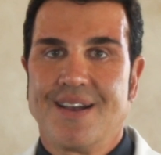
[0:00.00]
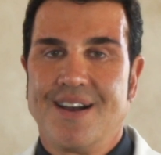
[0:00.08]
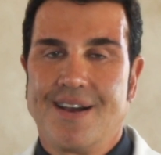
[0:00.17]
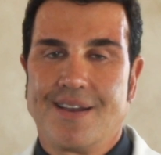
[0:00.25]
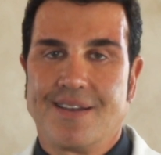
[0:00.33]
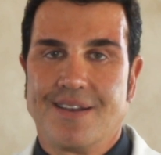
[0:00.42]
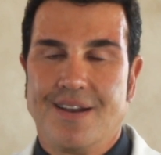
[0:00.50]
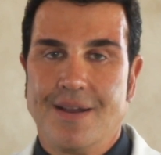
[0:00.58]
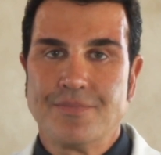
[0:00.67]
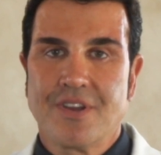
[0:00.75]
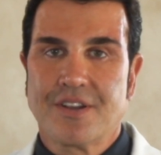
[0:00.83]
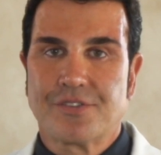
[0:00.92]
Hi,
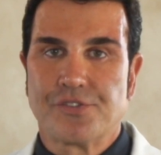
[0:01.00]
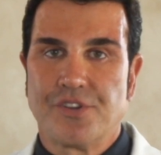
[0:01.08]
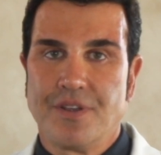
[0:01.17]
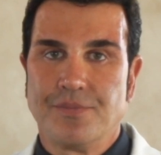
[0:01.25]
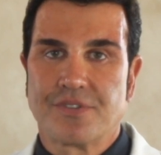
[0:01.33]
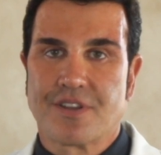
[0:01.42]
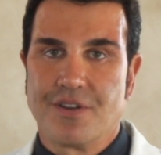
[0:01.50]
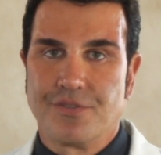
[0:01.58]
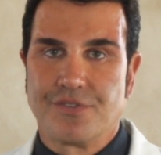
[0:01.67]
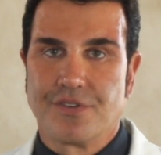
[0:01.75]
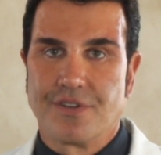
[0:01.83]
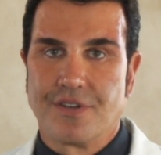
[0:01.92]
I'm Dr. James
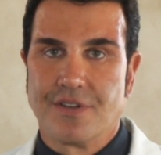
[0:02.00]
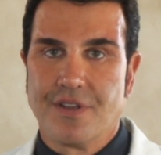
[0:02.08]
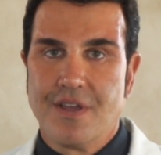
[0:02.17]
Kojian.